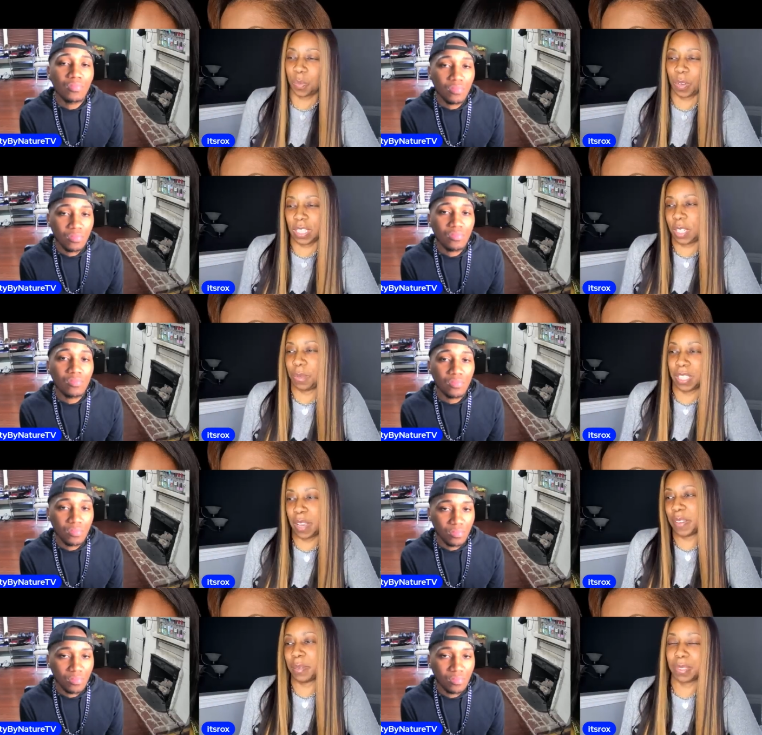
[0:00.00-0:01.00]
Speaker 1: what she was
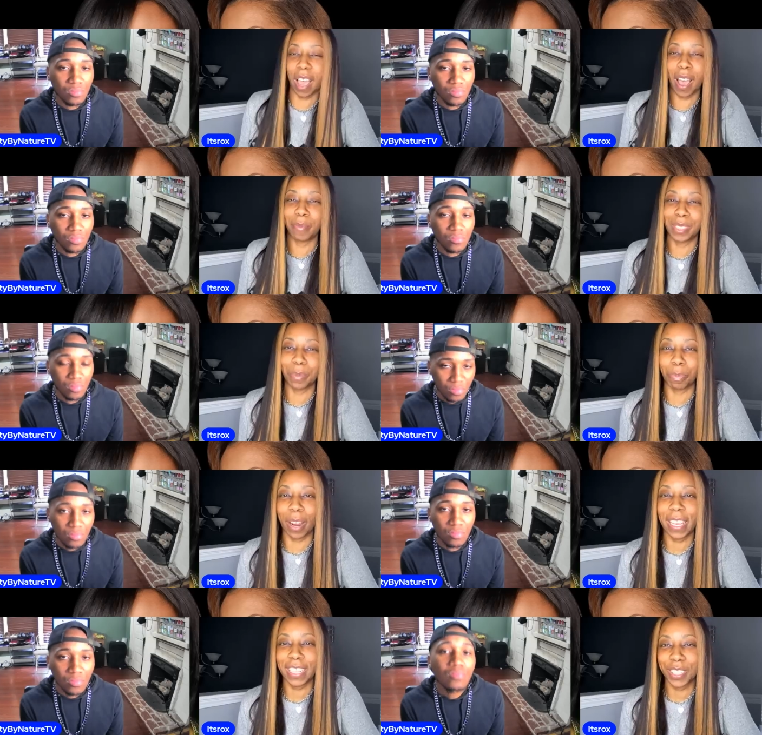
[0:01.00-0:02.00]
giving him time to
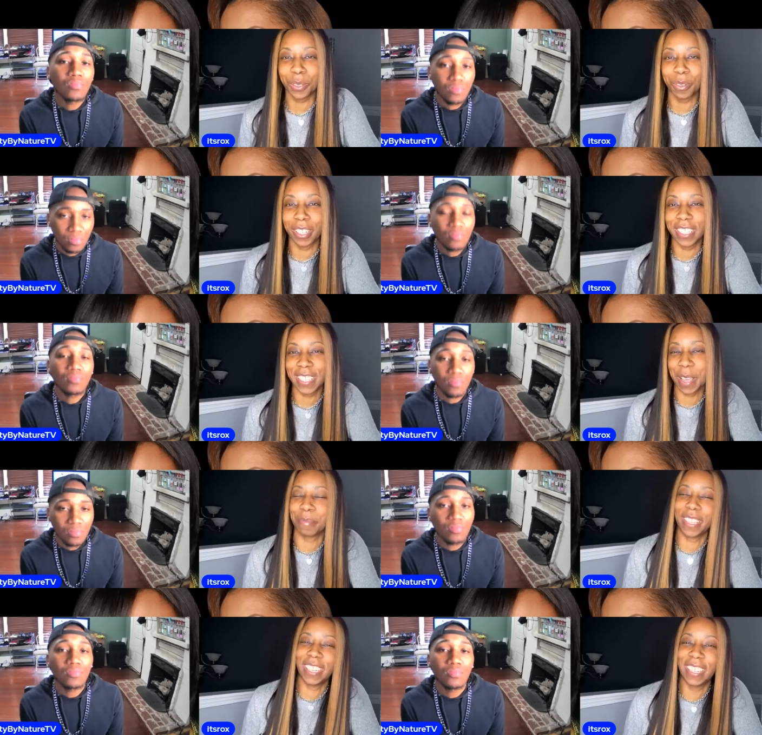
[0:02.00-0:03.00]
break it to her or
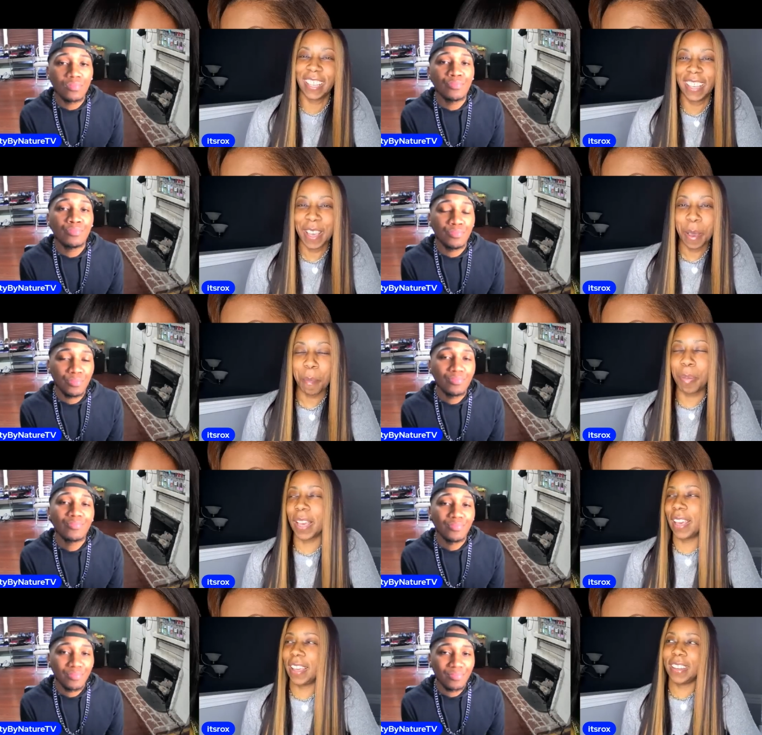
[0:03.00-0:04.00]
something. Mm-hmm.
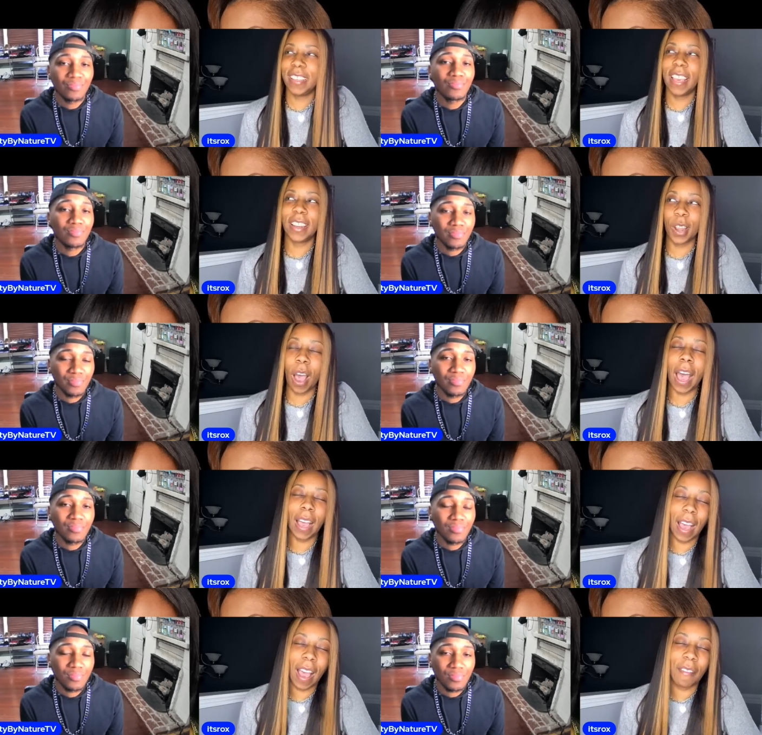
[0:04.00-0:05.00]
But yeah, no, I,
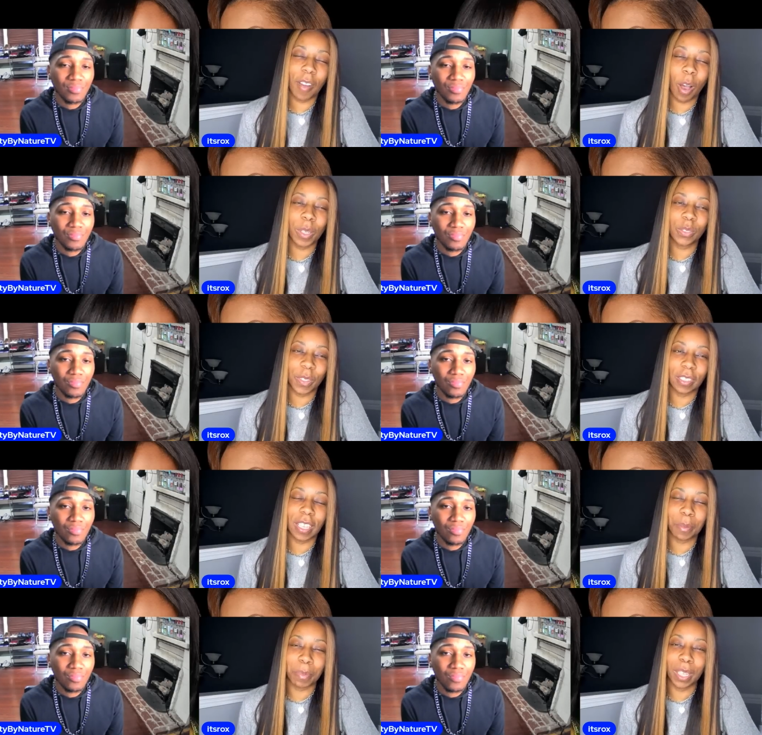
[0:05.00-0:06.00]
I have always felt
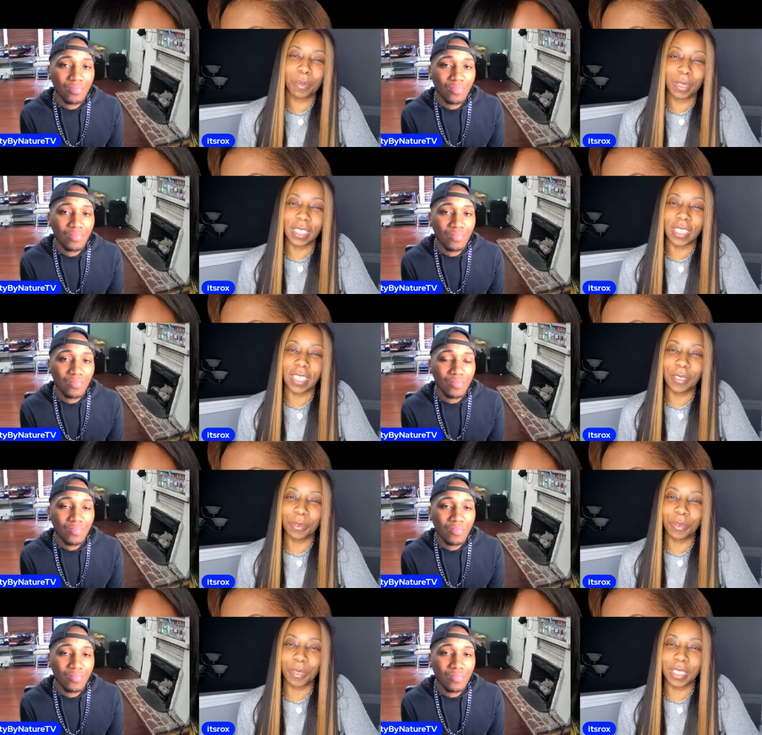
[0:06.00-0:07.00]
that Amina was the
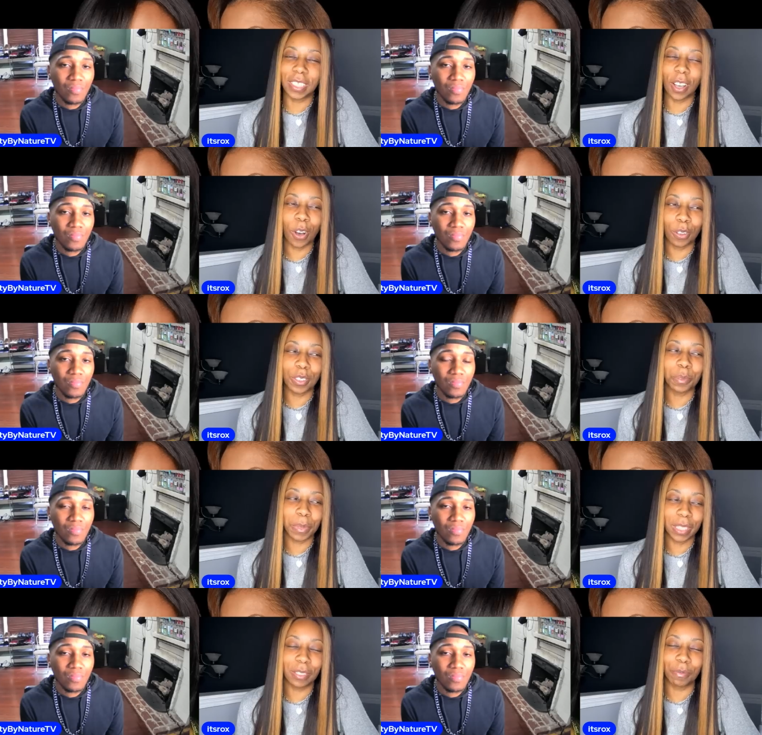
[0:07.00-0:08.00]
was the
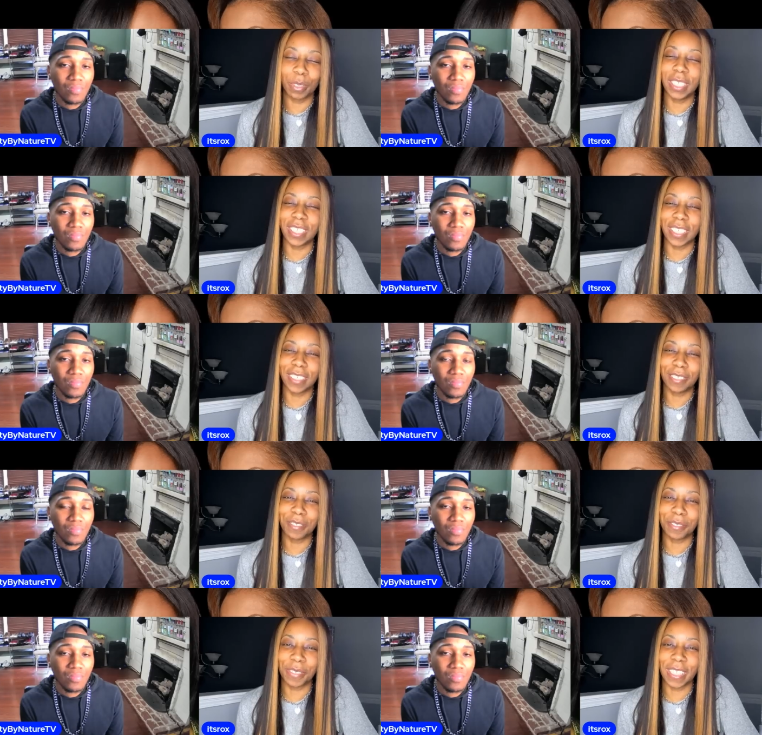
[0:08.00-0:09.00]
ultimate reason
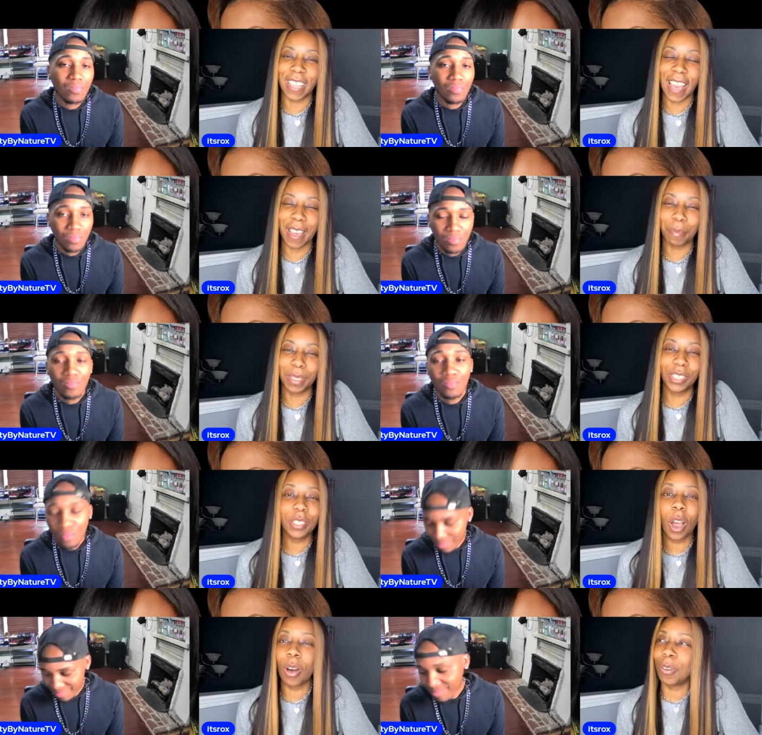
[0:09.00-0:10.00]
for that. But you
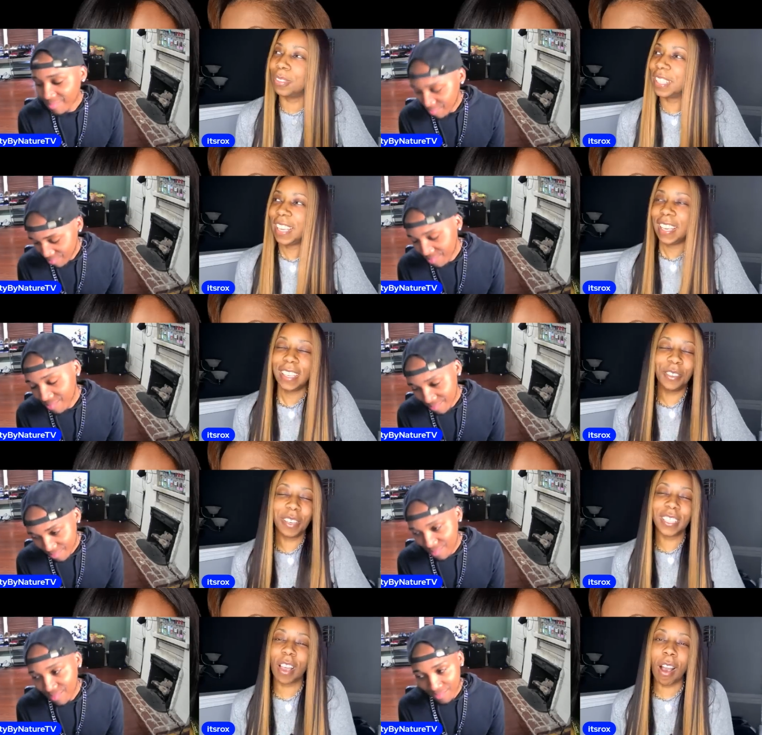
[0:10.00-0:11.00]
know, you
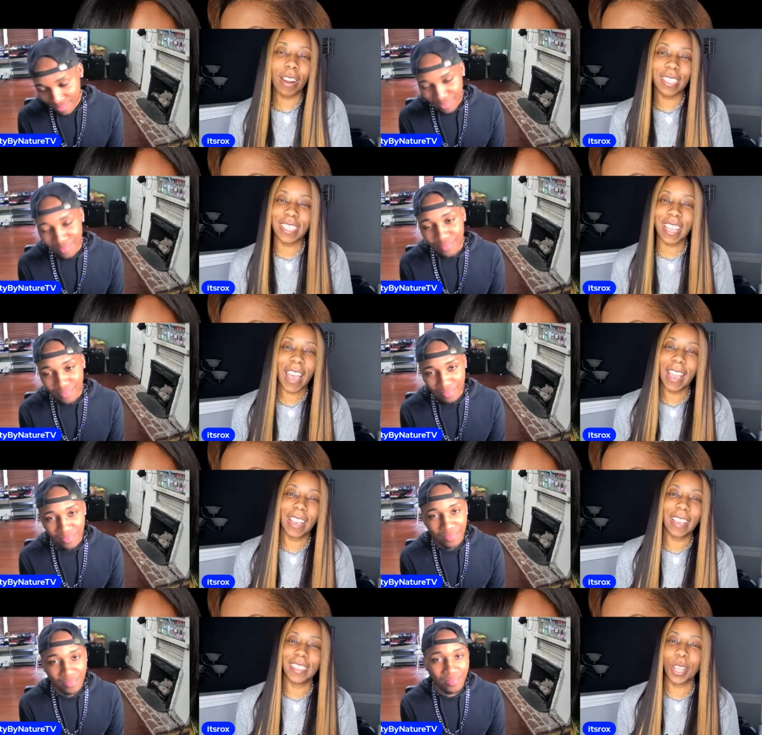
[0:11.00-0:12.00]
it's hard to
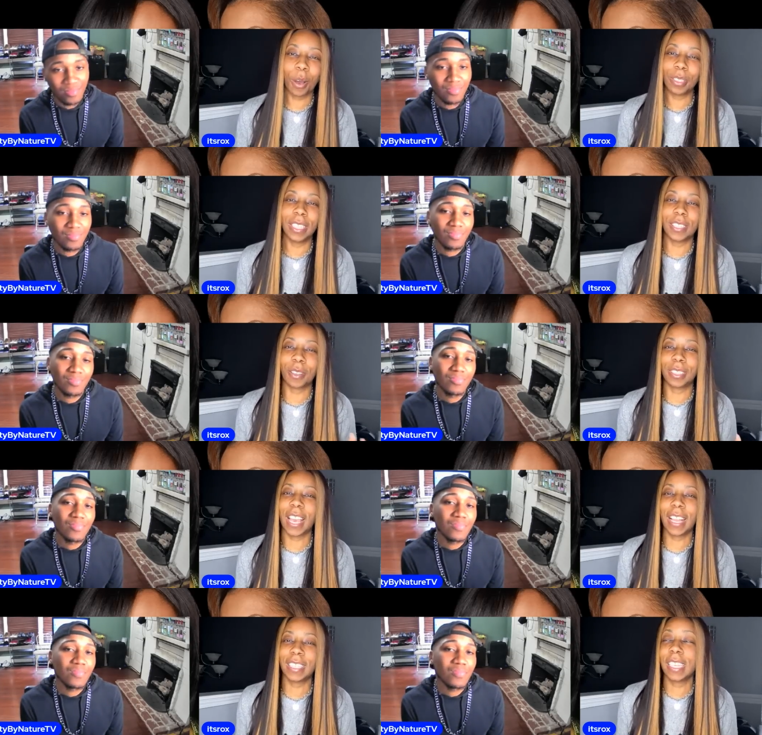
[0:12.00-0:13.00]
say to, in
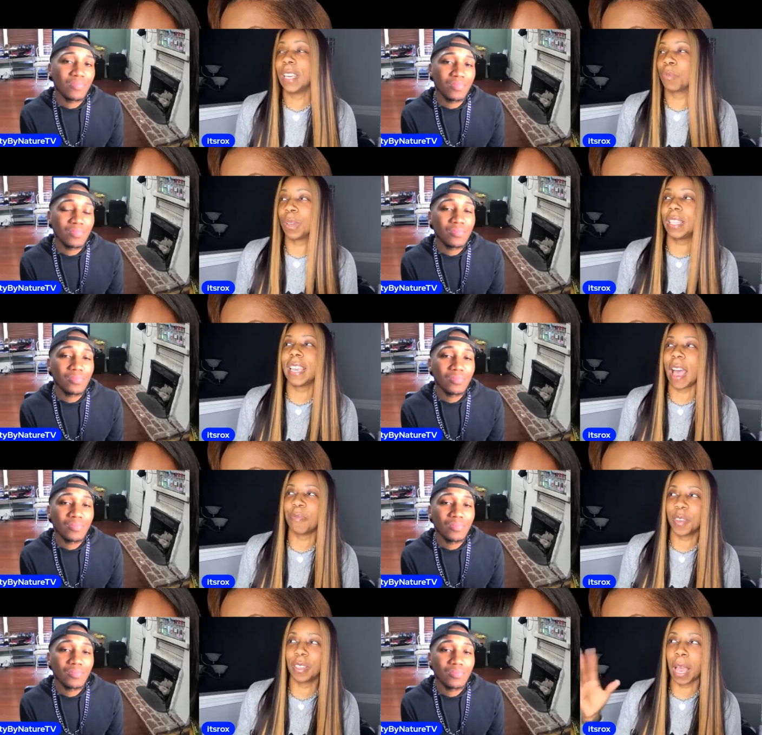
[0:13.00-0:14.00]
totality. And really, I
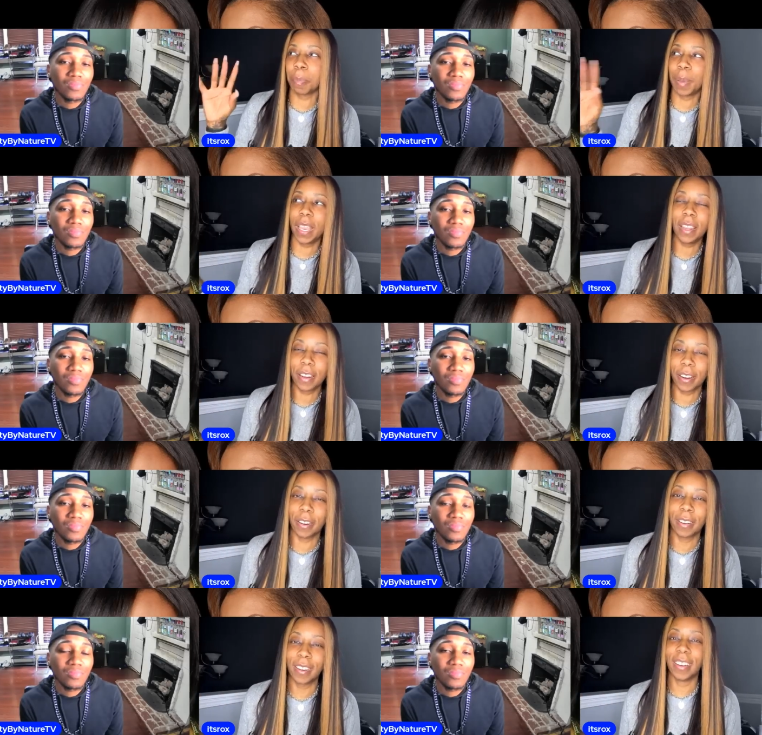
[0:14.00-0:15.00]
feel like Peter